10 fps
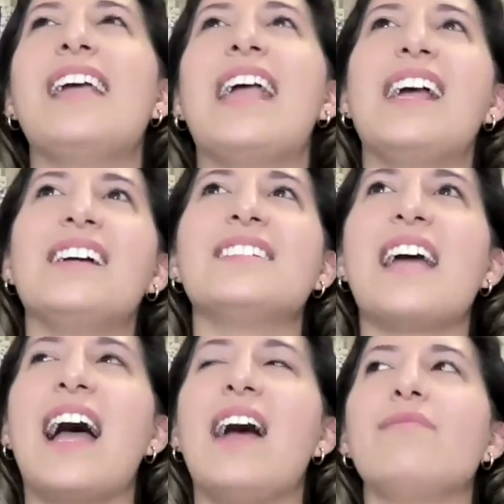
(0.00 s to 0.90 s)
And
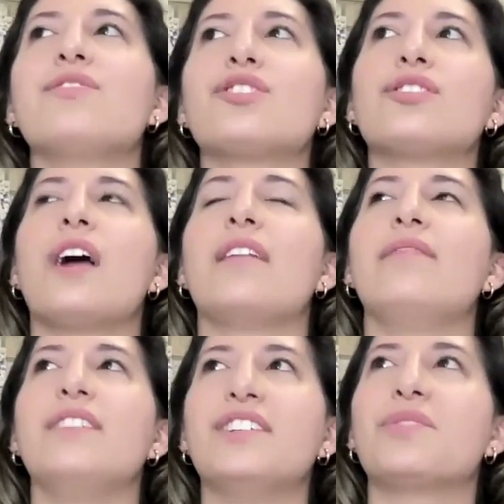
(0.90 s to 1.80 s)
after I
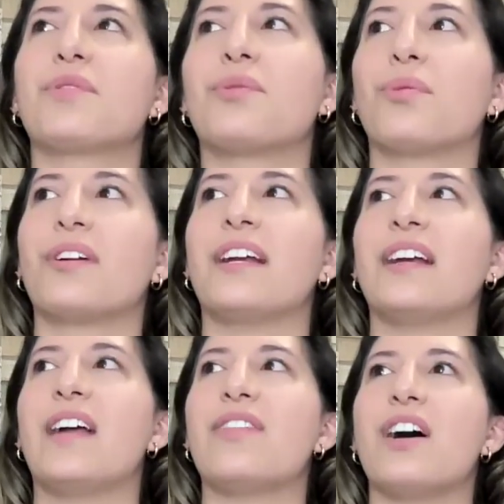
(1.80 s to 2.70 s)
finished
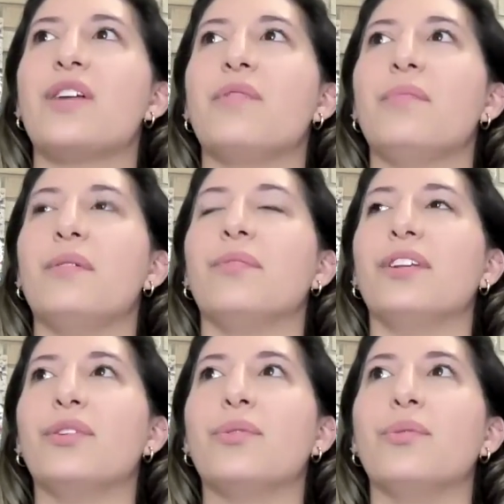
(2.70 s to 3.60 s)
recording, I thought it would be
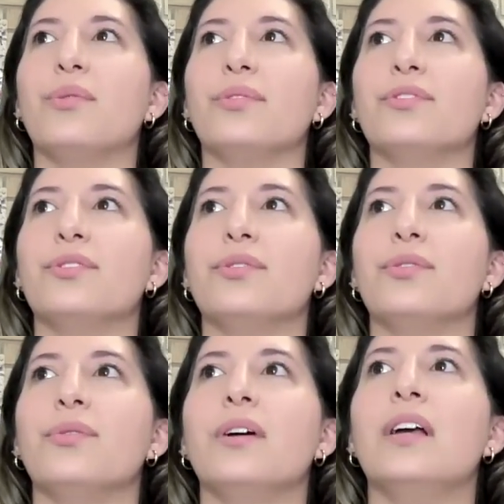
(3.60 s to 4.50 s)
really cool
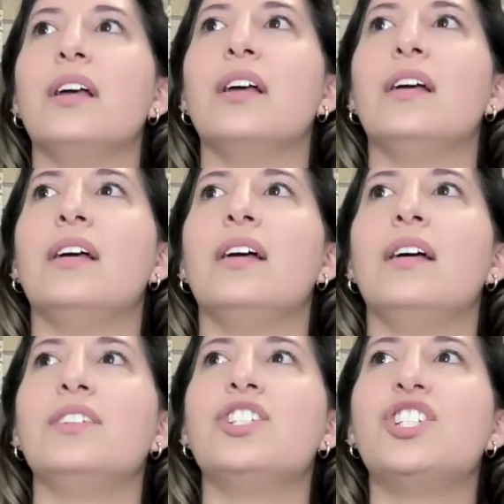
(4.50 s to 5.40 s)
to
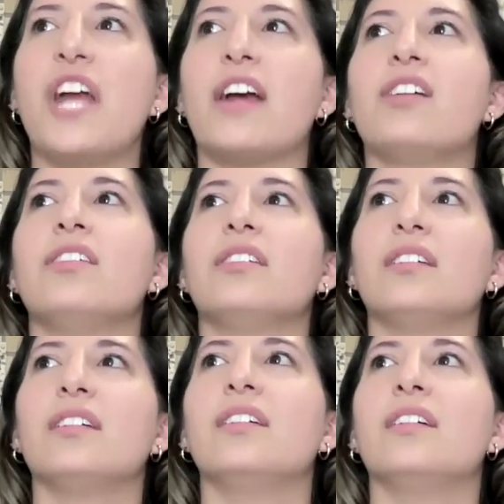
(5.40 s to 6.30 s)

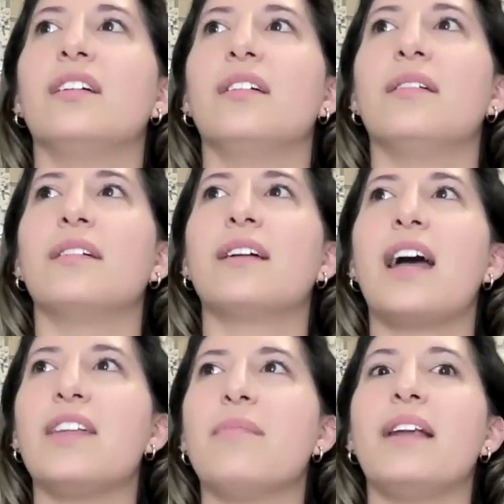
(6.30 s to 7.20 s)
share
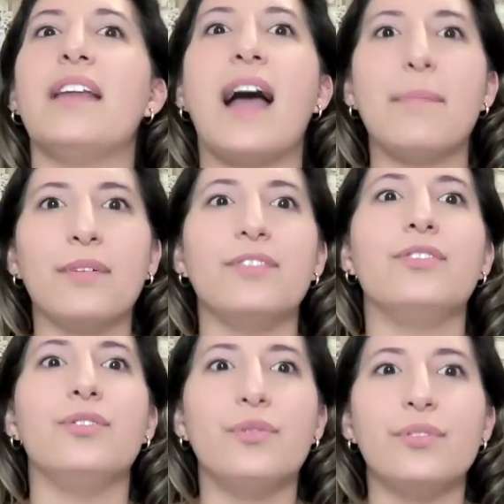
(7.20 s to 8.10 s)
kind of my Napa
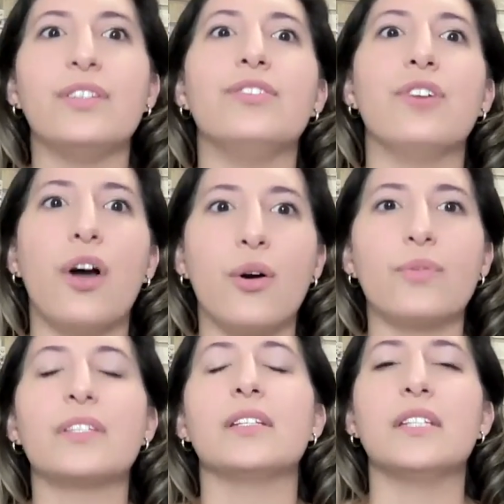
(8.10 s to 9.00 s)
do's and
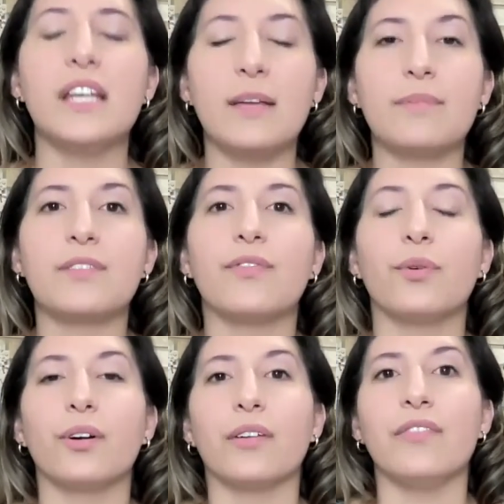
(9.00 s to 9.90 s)
don'ts and tips
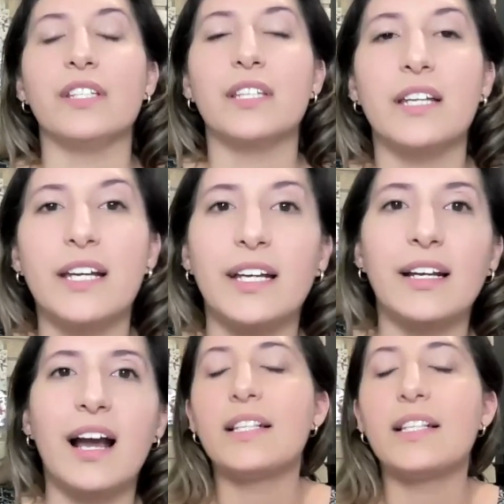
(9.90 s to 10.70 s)
for visiting.